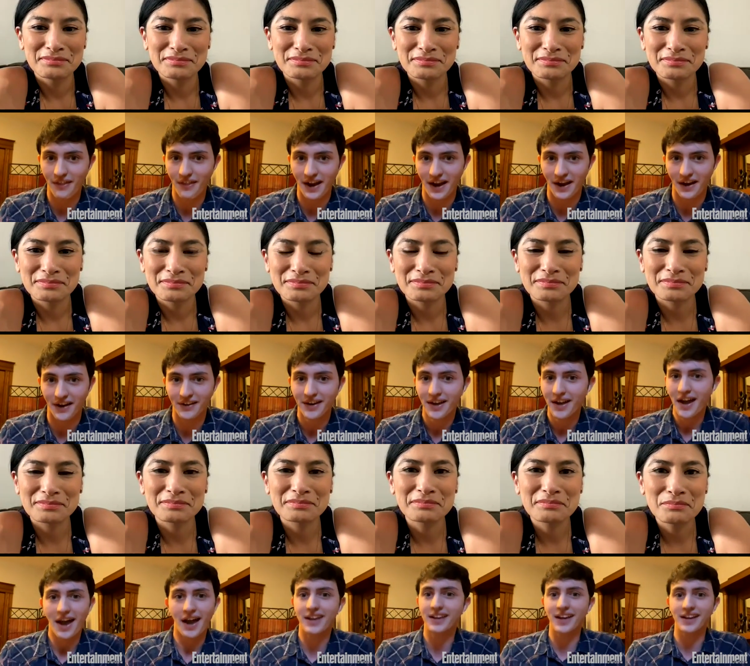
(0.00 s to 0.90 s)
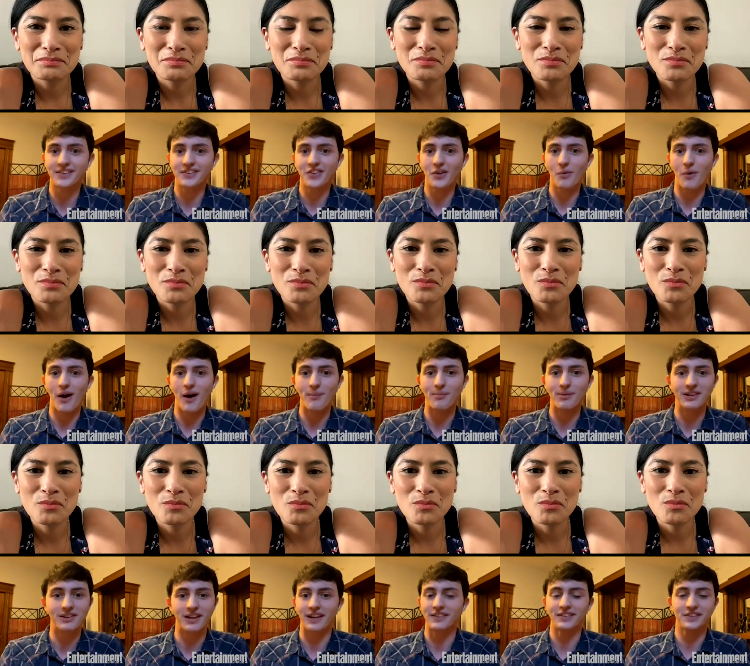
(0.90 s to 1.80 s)
Speaker 1: of there against the wall
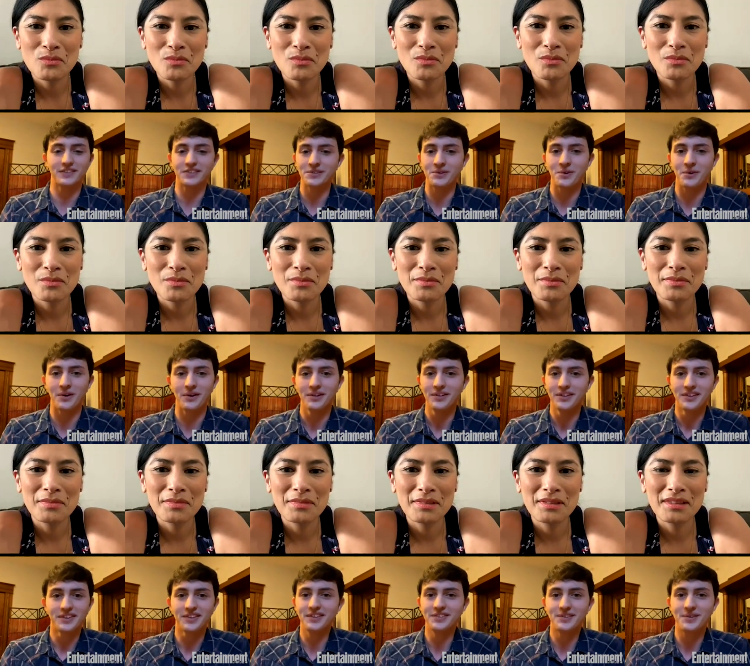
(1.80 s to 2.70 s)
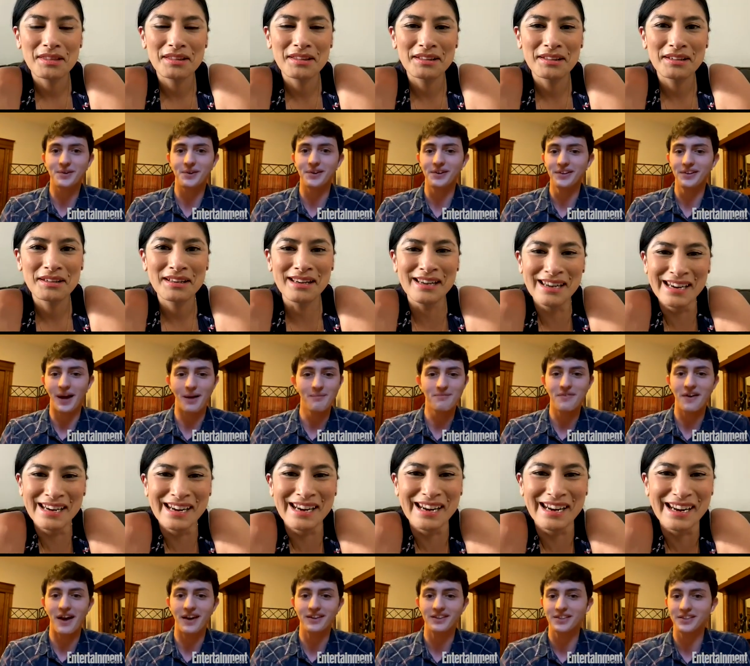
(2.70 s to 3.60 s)
being like, this is cool. I'm
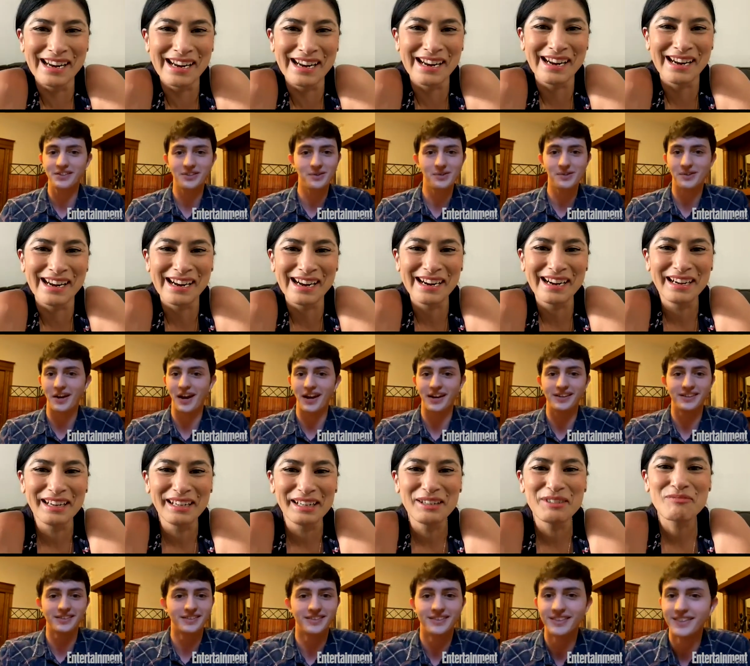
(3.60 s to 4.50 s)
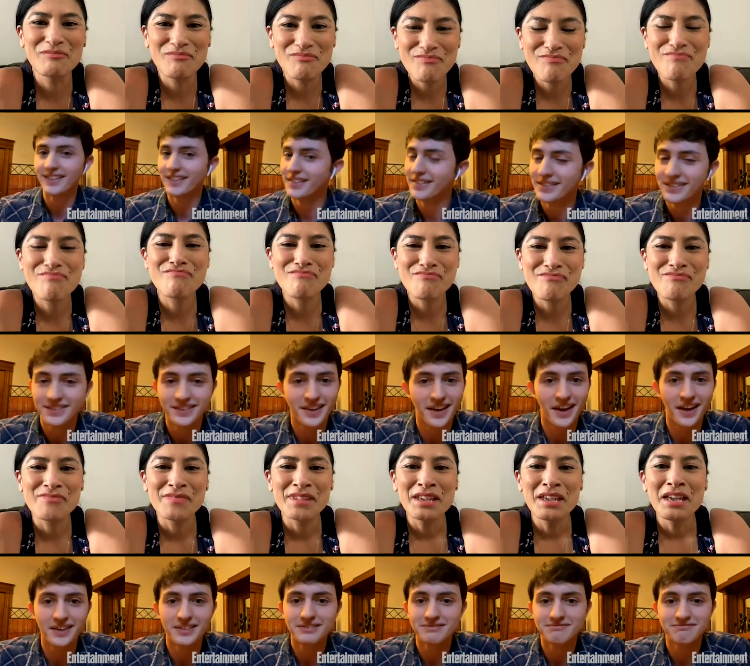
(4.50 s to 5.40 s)
fine. You're doing great.
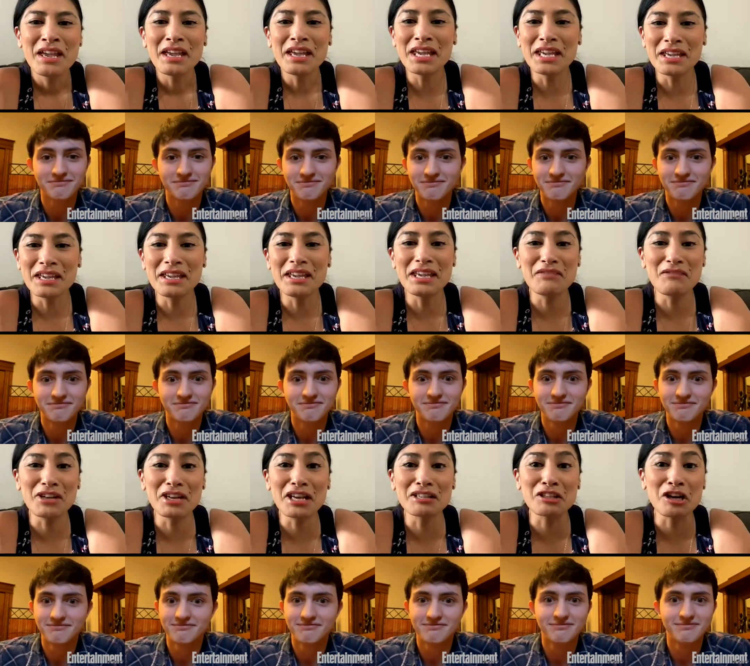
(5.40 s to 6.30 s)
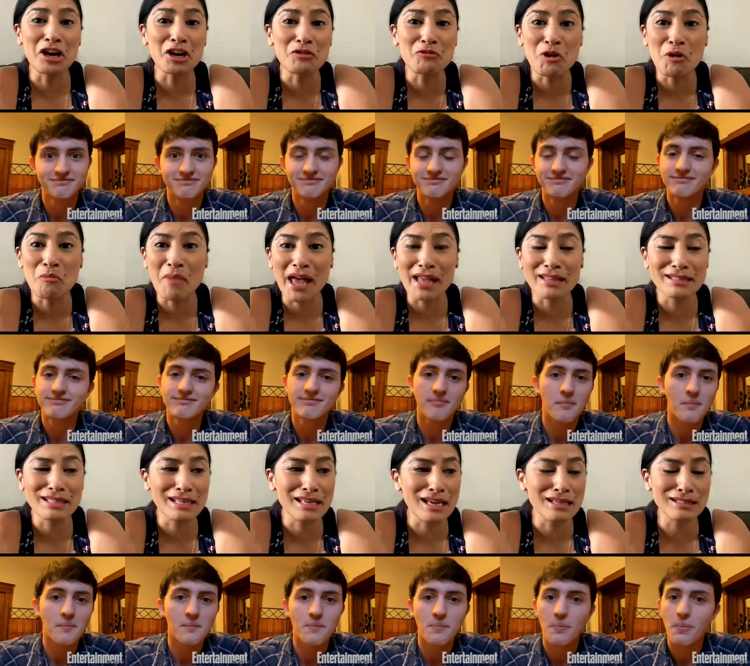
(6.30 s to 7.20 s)
Yeah.
Speaker 2: Even as
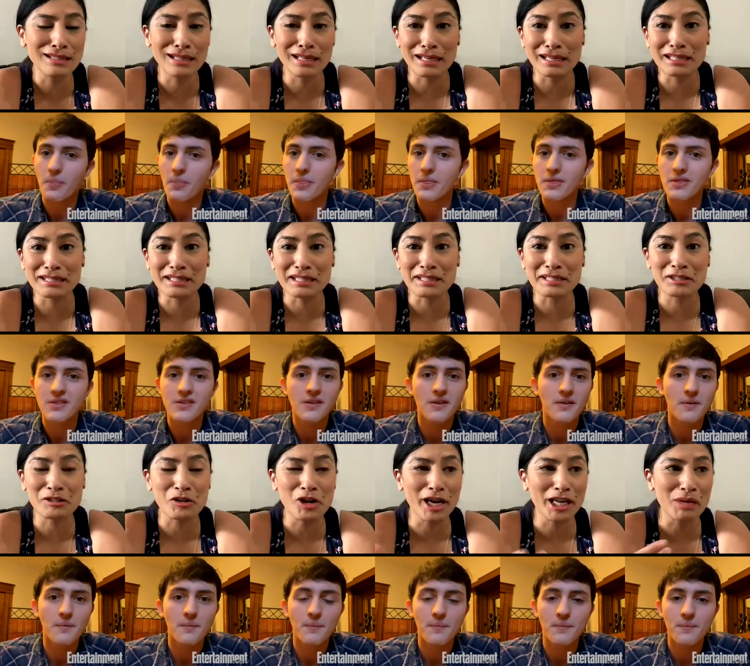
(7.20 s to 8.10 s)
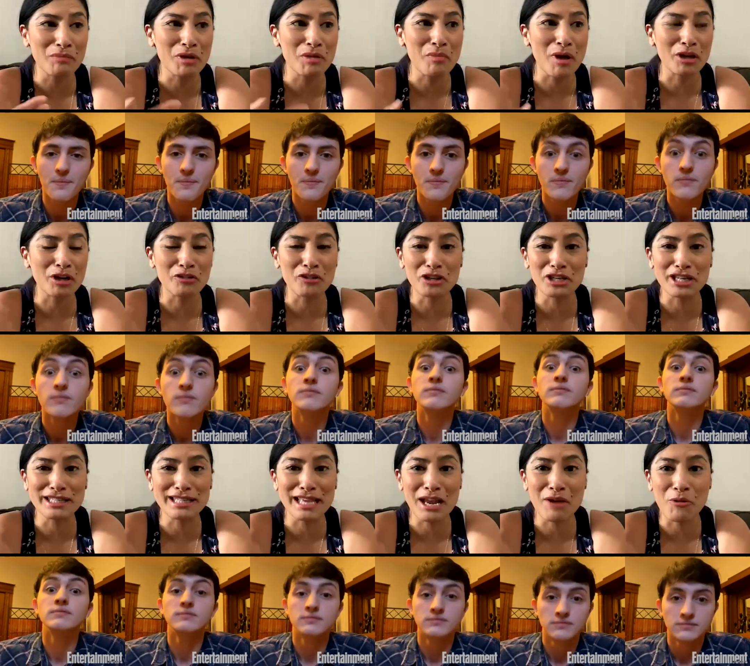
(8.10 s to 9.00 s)
unromantic as it is, it's still got to be better than a
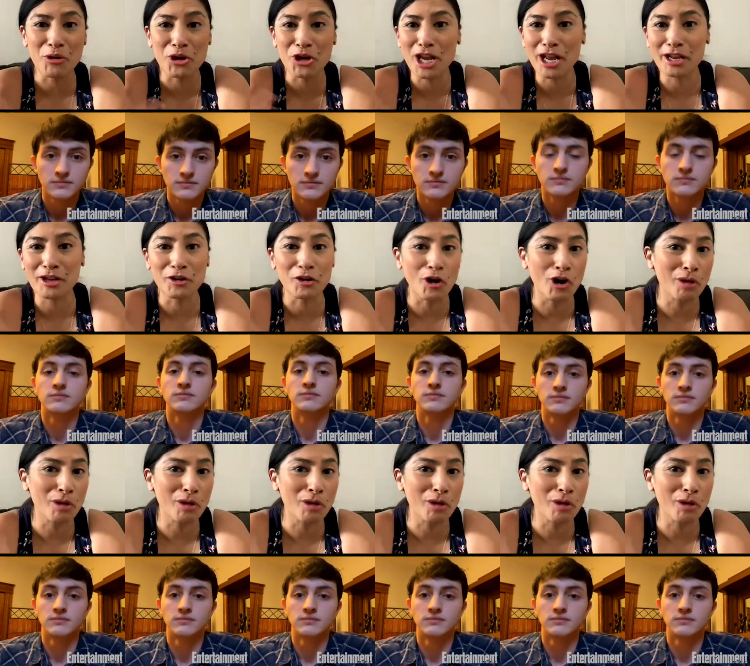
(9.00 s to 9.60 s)
day where you're getting your